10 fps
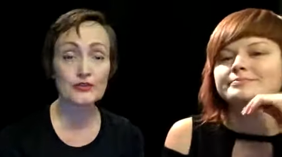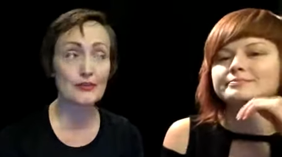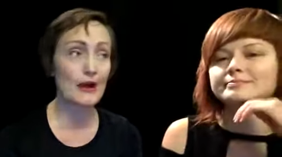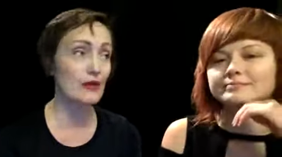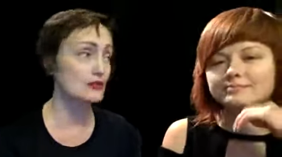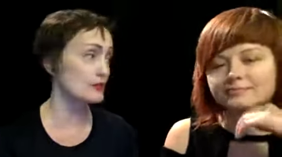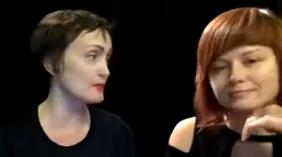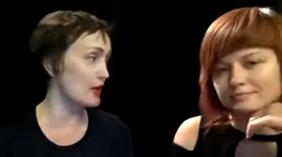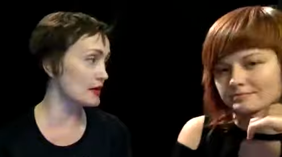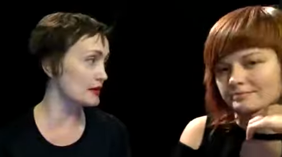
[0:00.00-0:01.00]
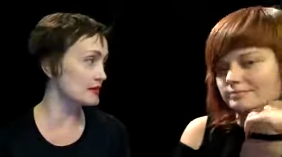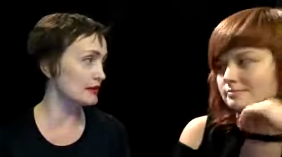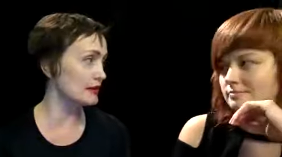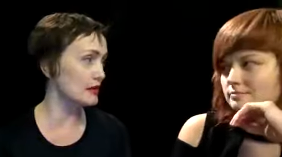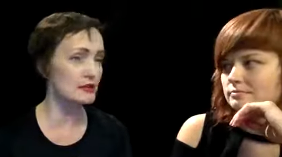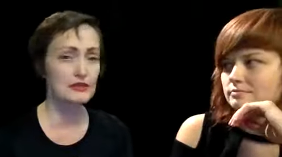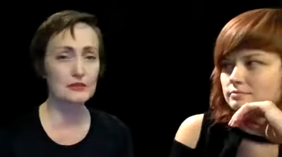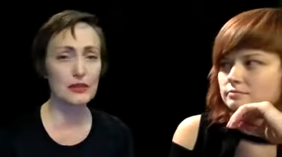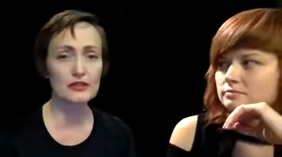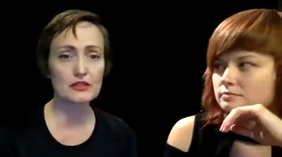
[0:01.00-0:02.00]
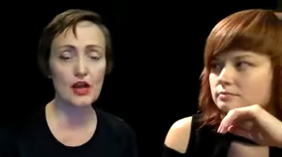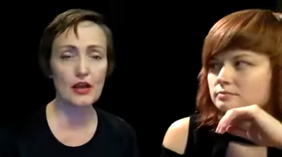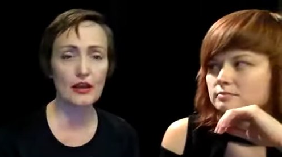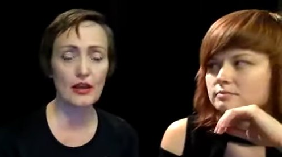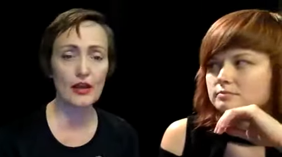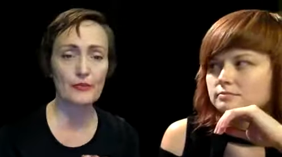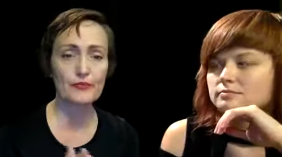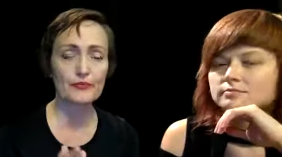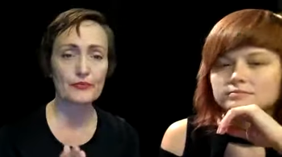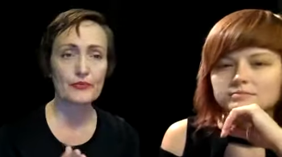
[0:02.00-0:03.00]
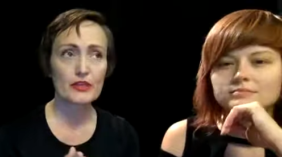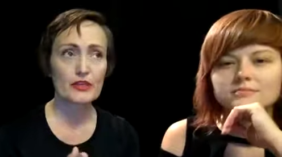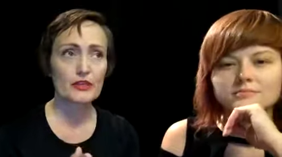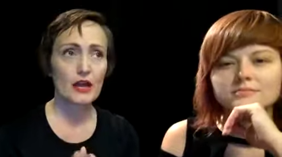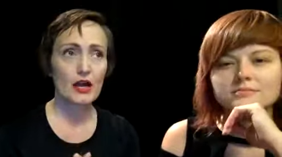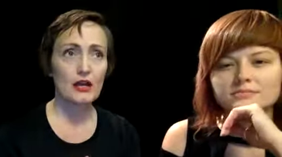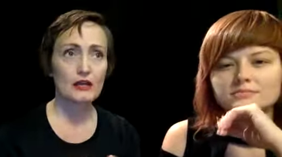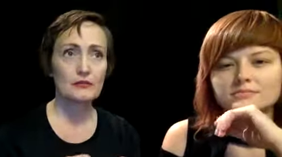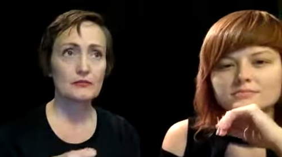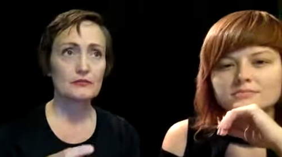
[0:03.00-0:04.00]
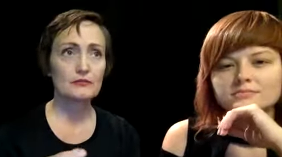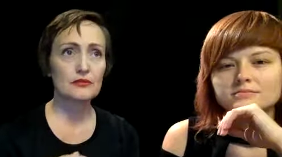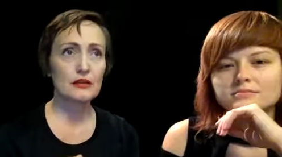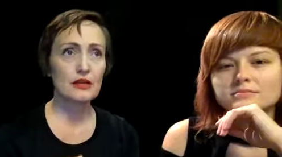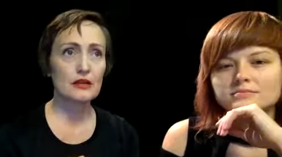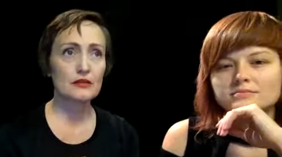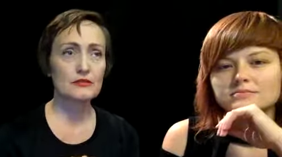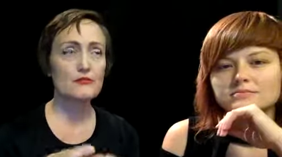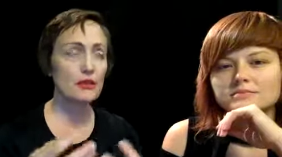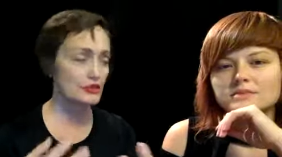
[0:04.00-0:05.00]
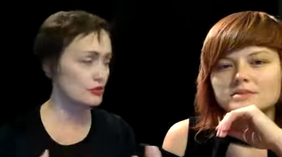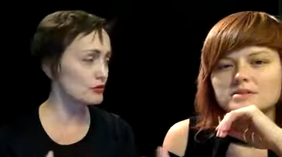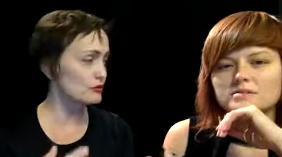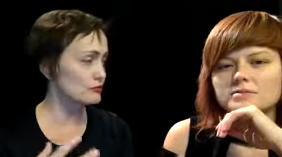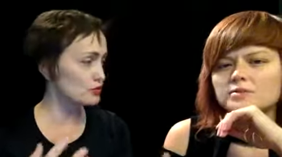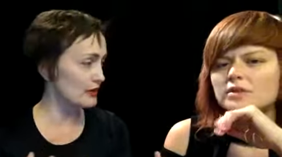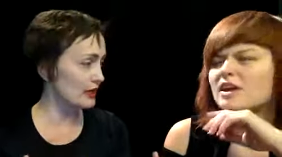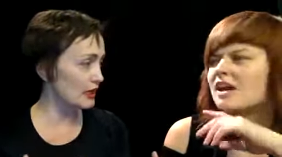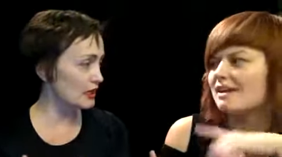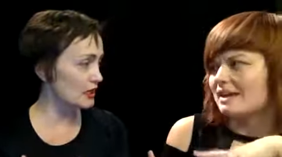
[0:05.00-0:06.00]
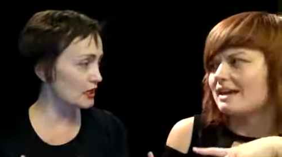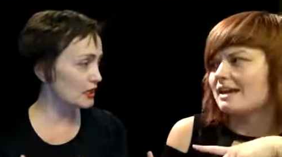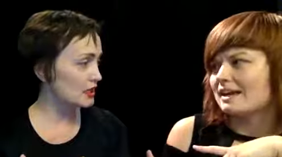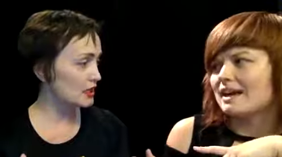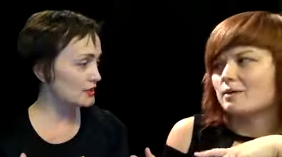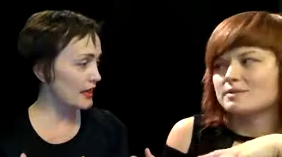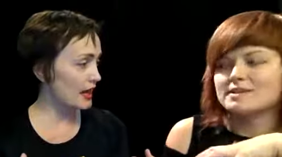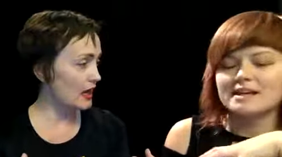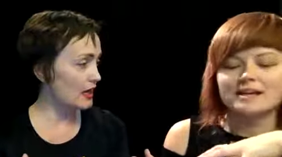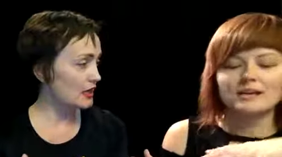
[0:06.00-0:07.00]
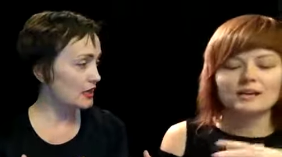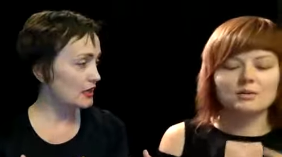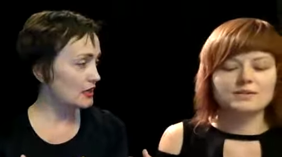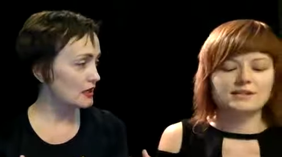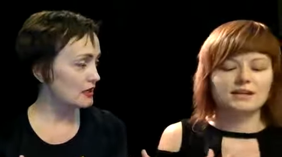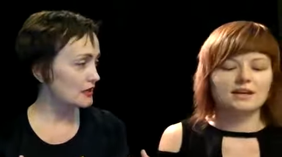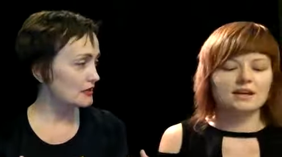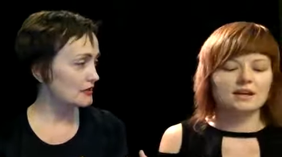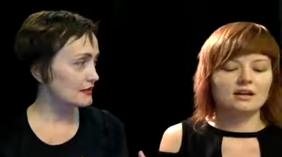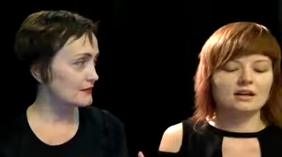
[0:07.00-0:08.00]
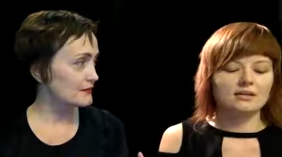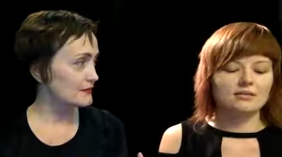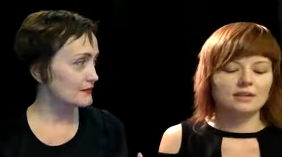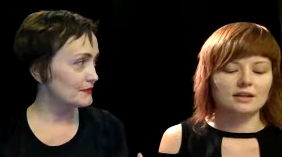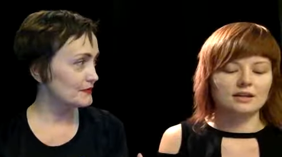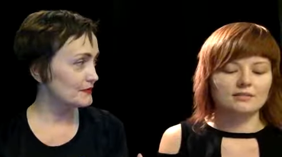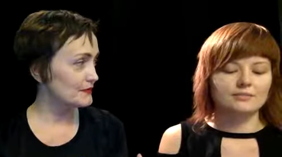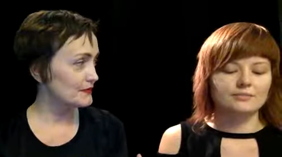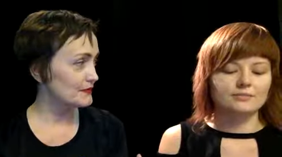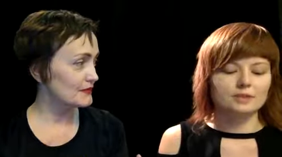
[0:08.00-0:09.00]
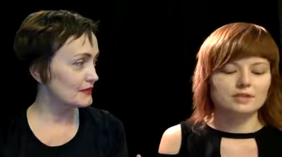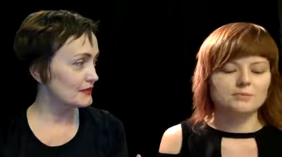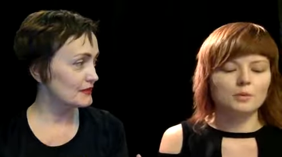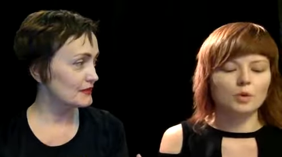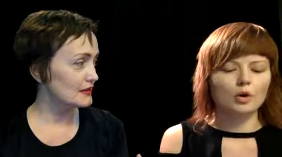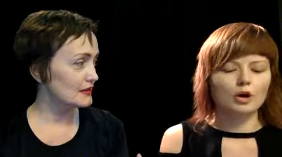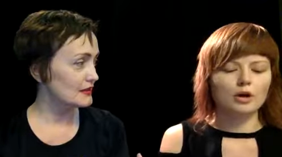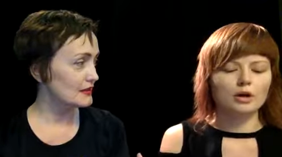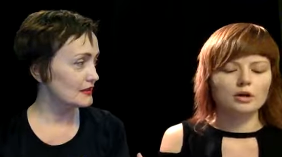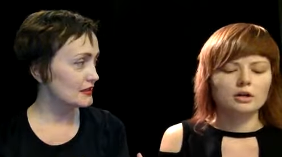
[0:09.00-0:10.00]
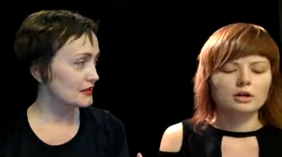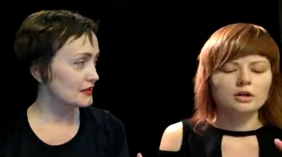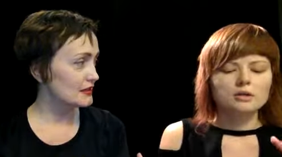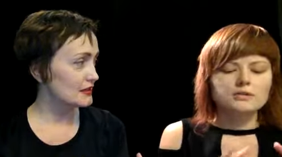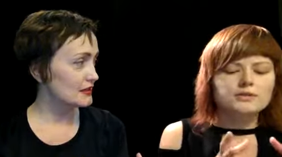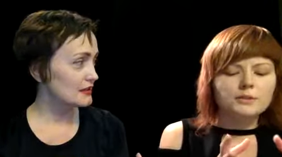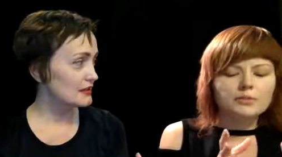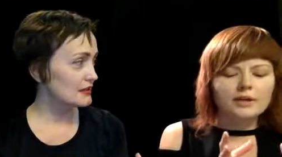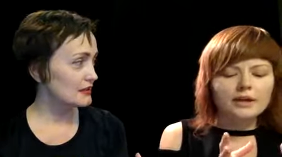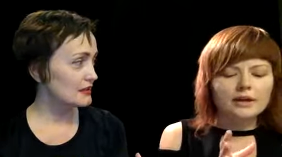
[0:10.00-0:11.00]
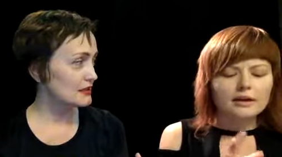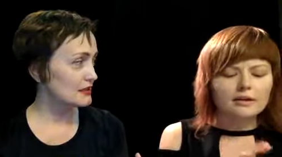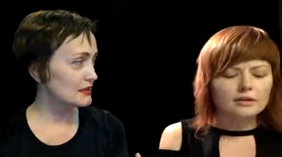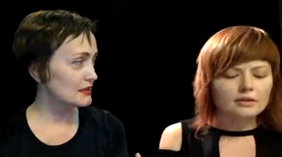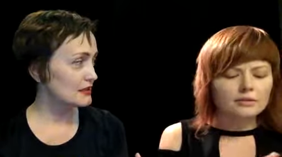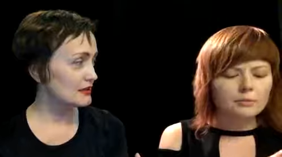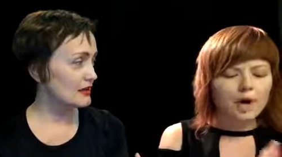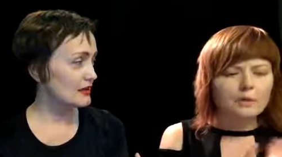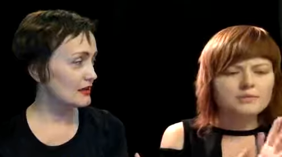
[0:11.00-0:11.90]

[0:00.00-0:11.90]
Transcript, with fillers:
Speaker 1: about some product. I think it's based on um, um, a mushroom drink.
Speaker 2: Yeah, yeah, yeah. It was yeah. like a, it was like a, uh, like a, a spore something prop